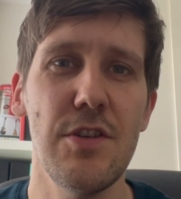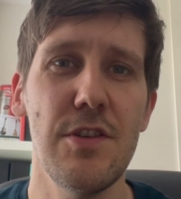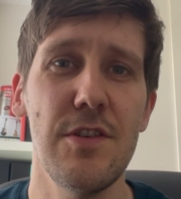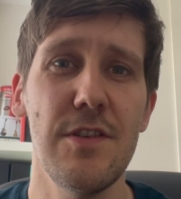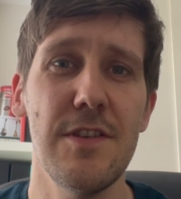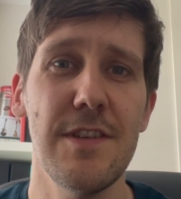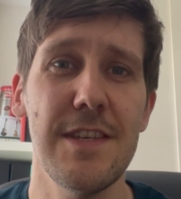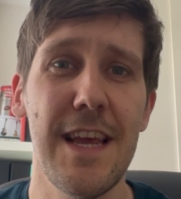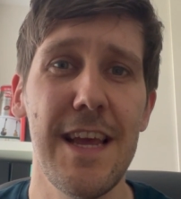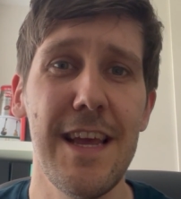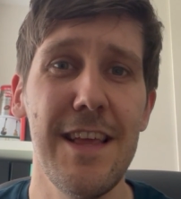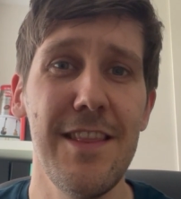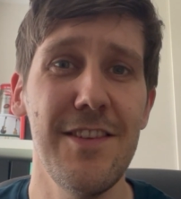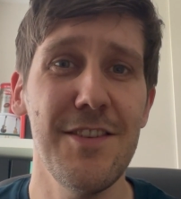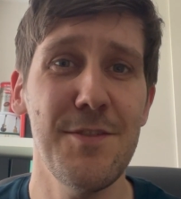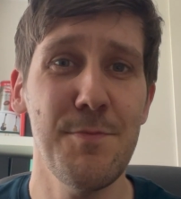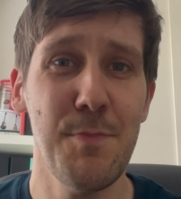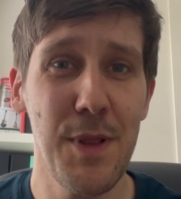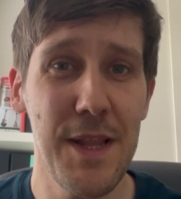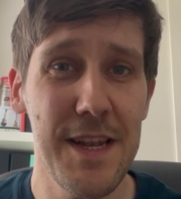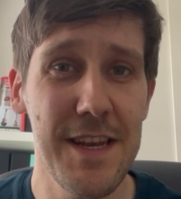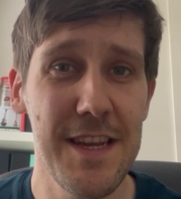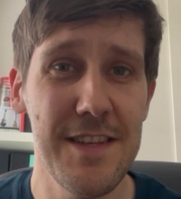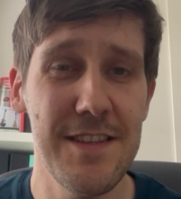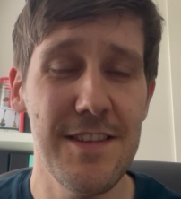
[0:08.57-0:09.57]
To say there's
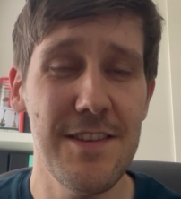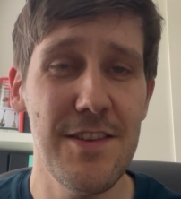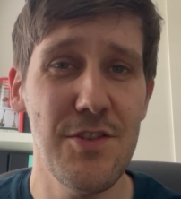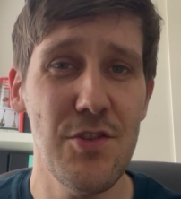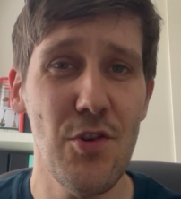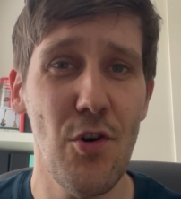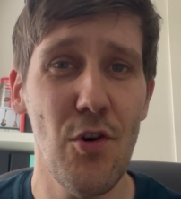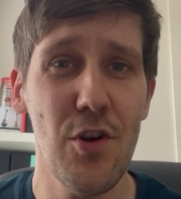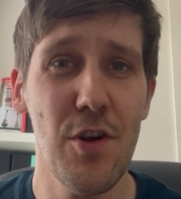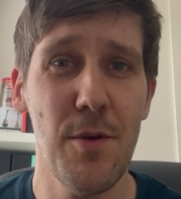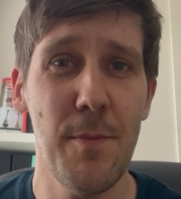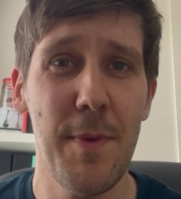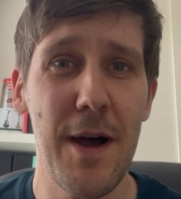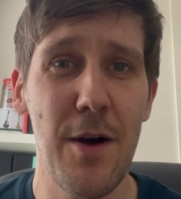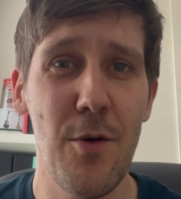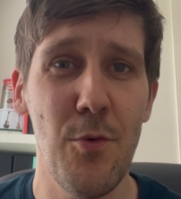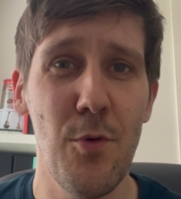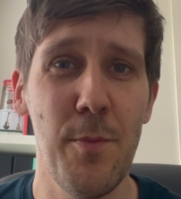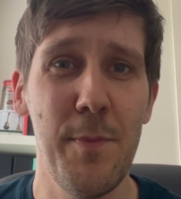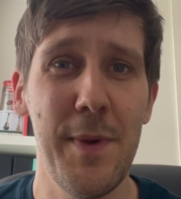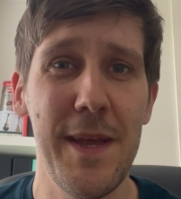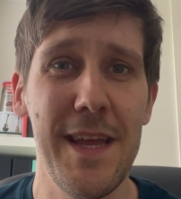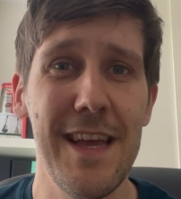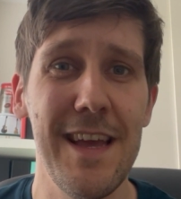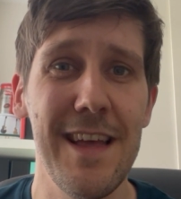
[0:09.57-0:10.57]
plenty to talk about
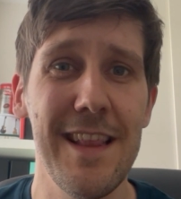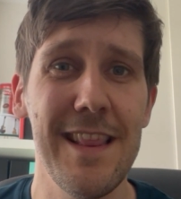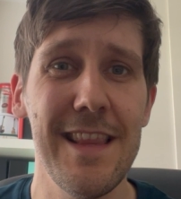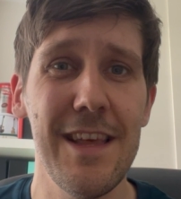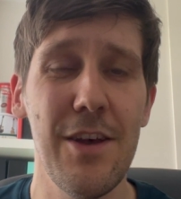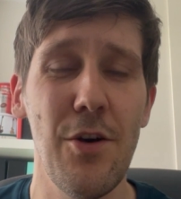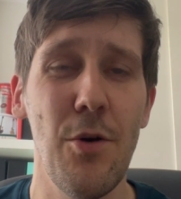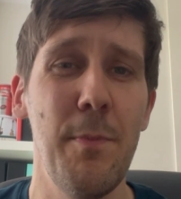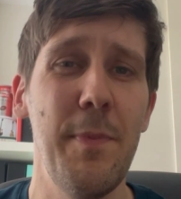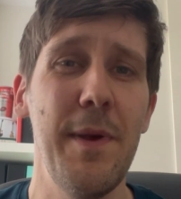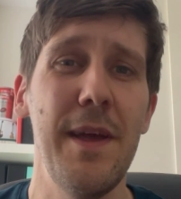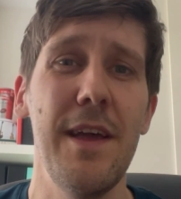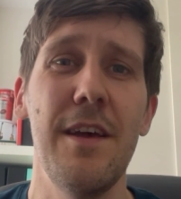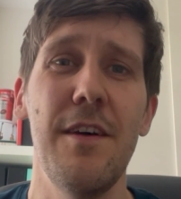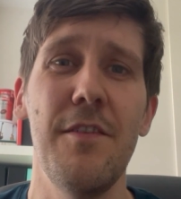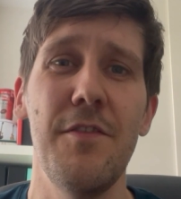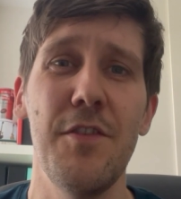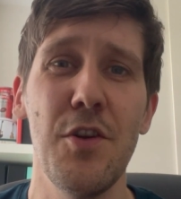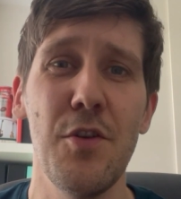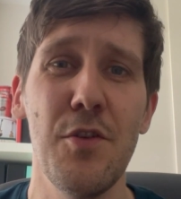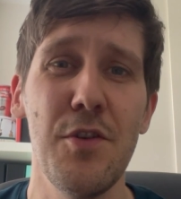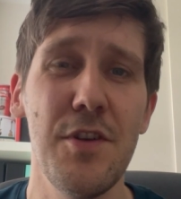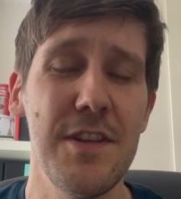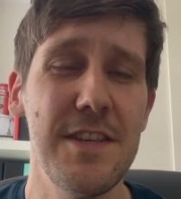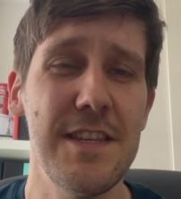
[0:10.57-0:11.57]
would be a little bit of
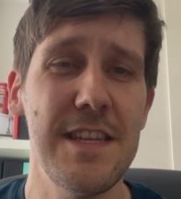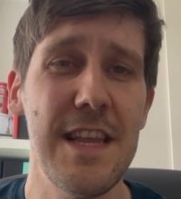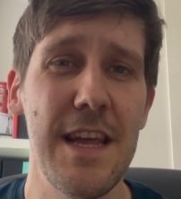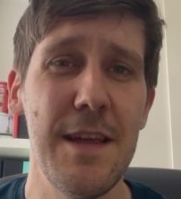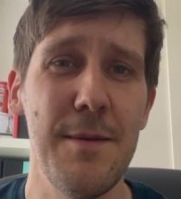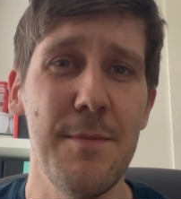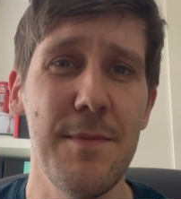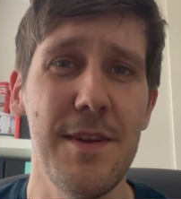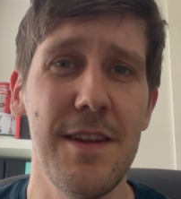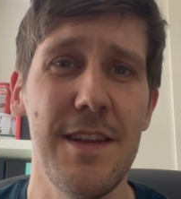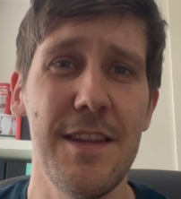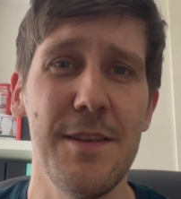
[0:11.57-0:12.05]
an understatement.